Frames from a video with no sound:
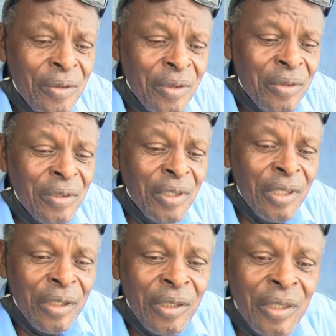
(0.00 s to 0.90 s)
can
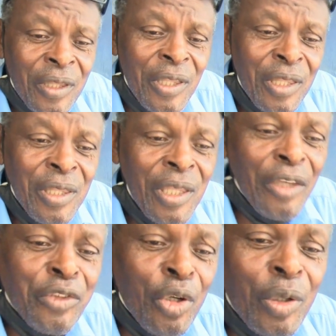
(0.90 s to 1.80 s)
expect anything these
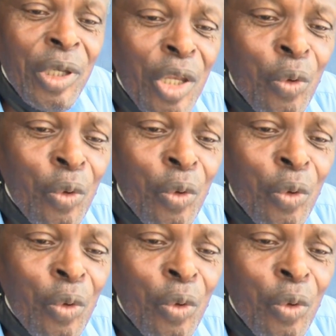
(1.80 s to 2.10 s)
days.